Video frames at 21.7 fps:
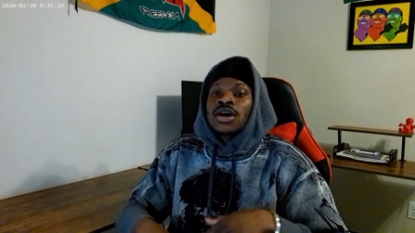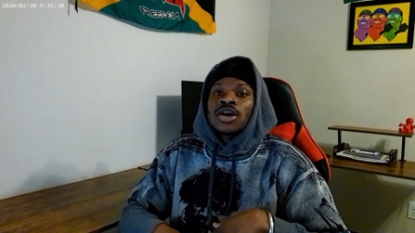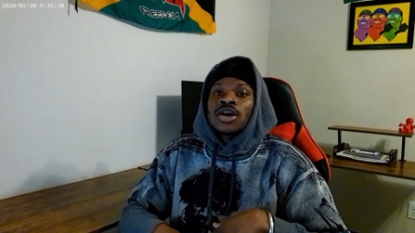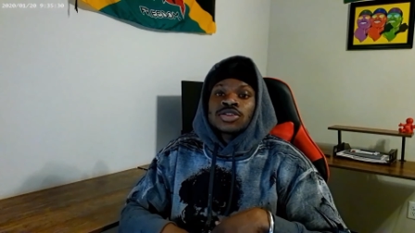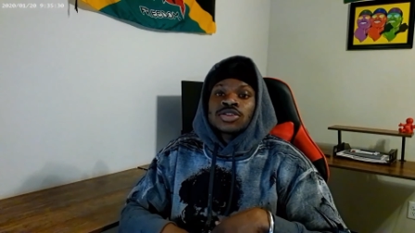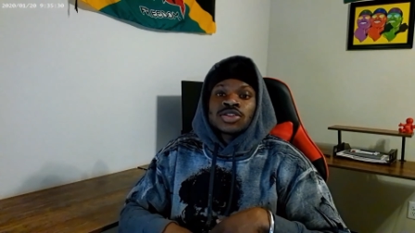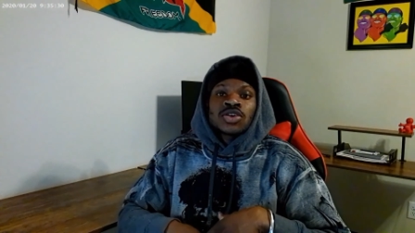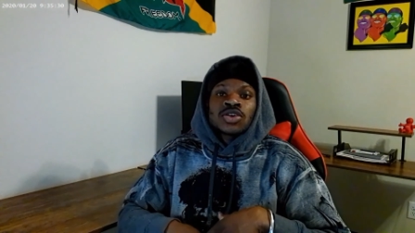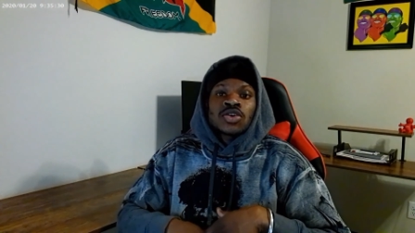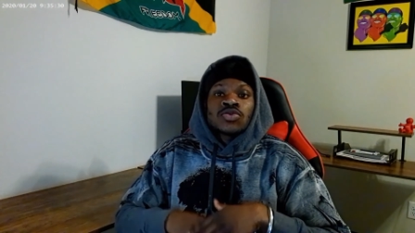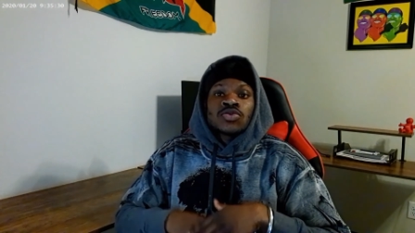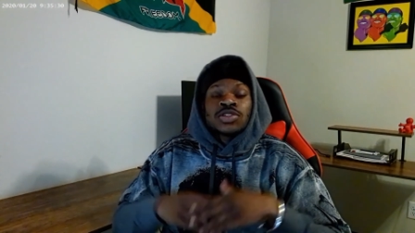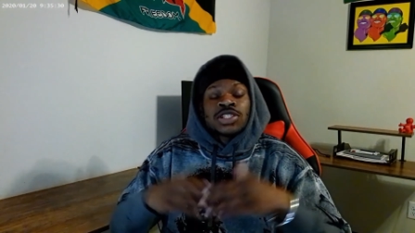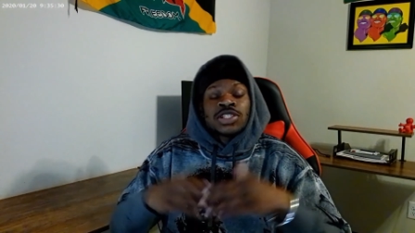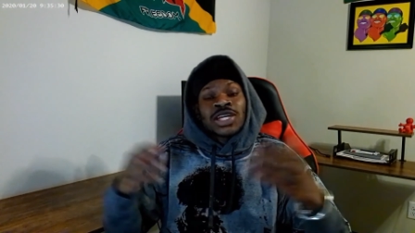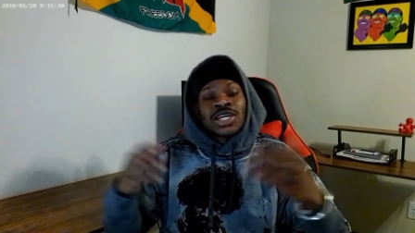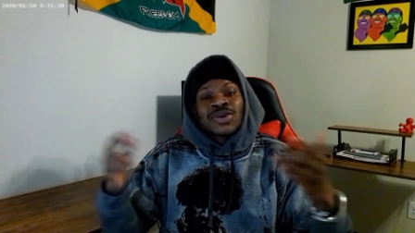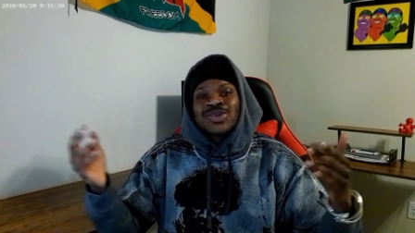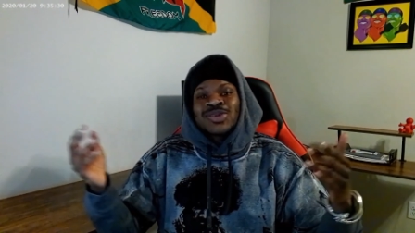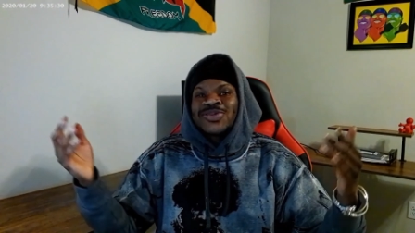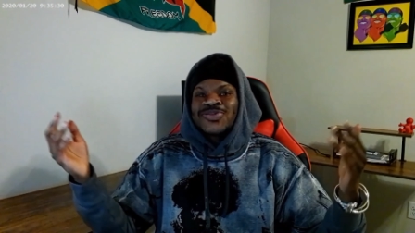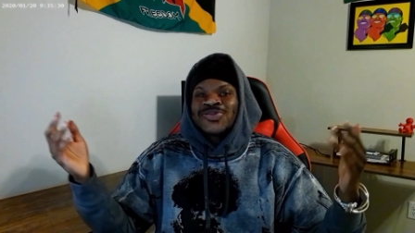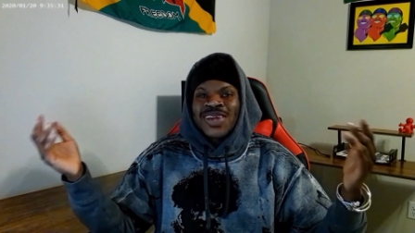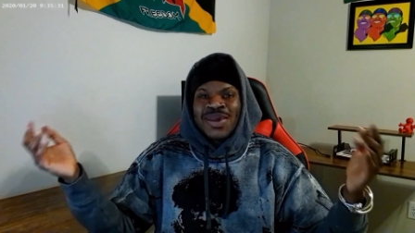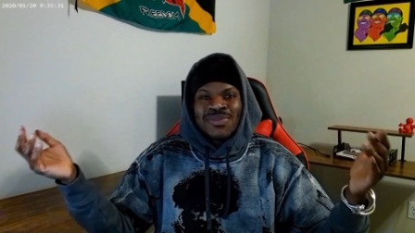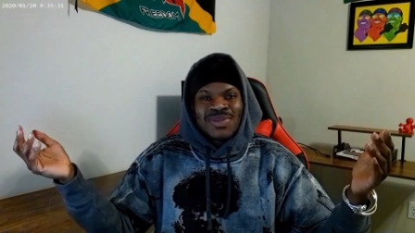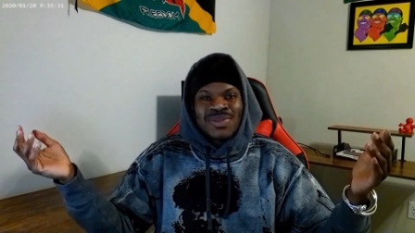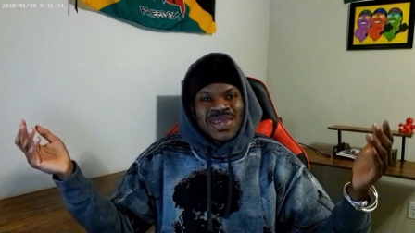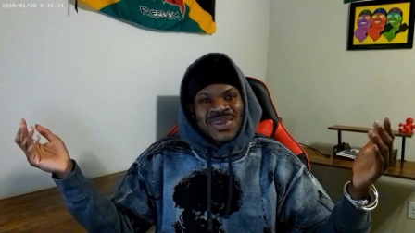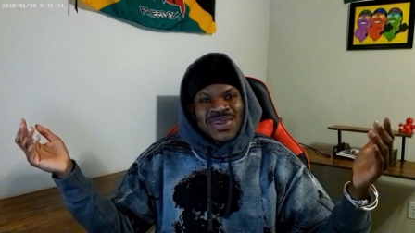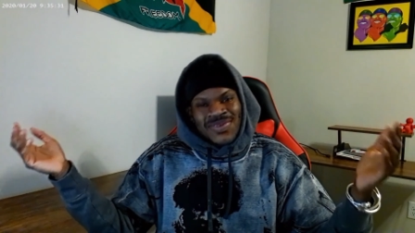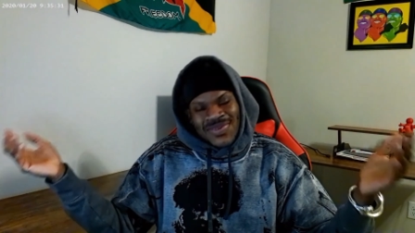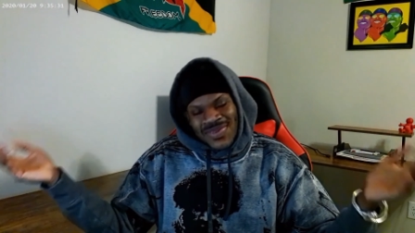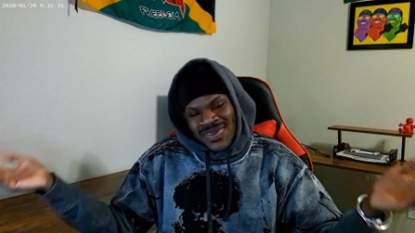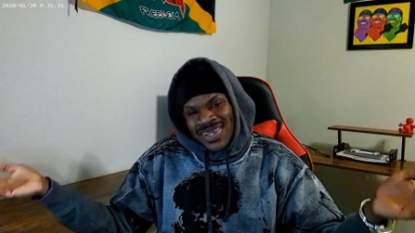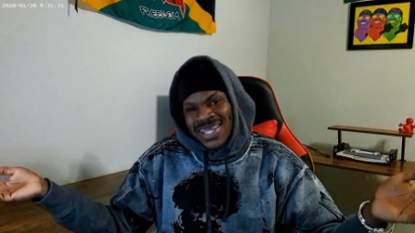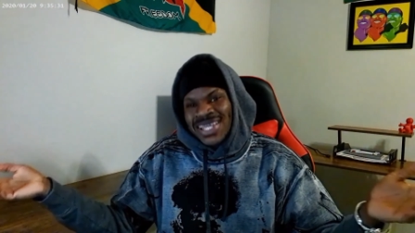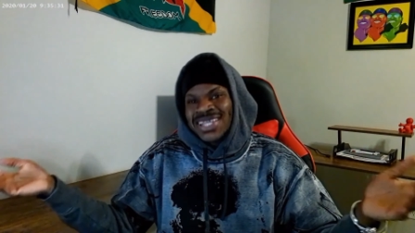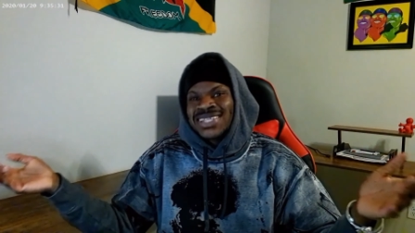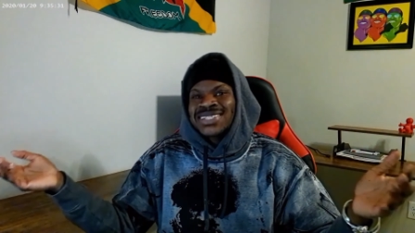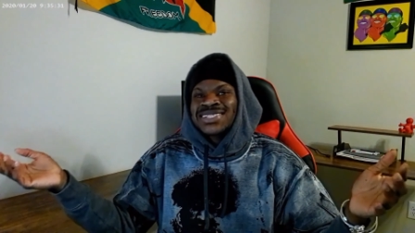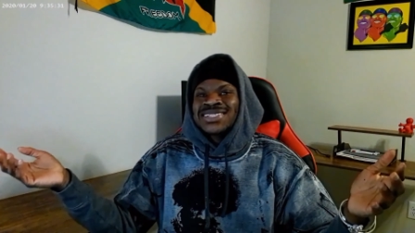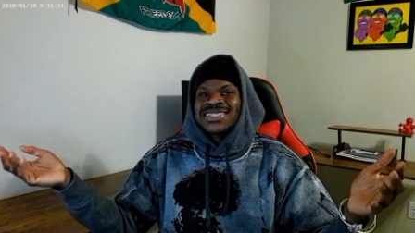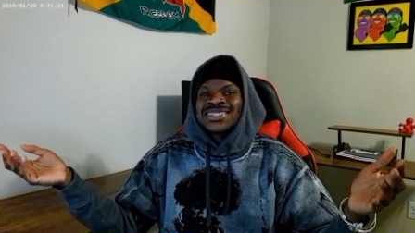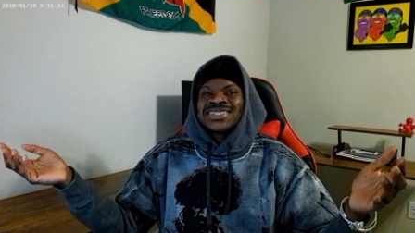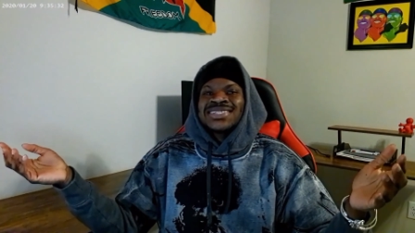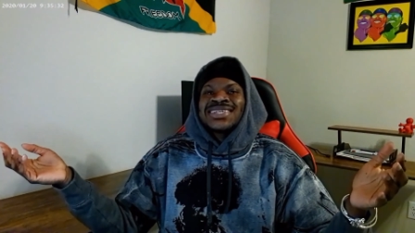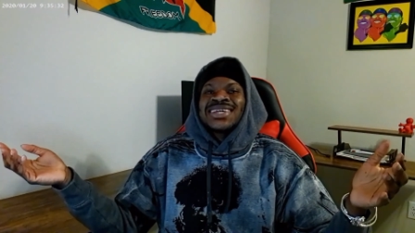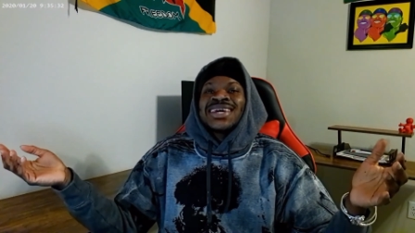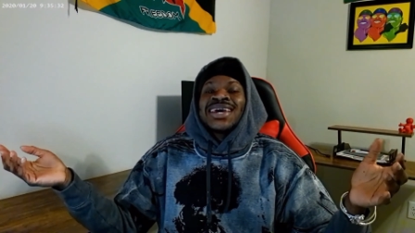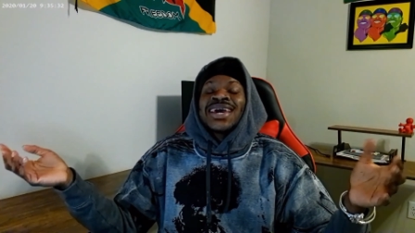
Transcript: Also, share with your family and friends,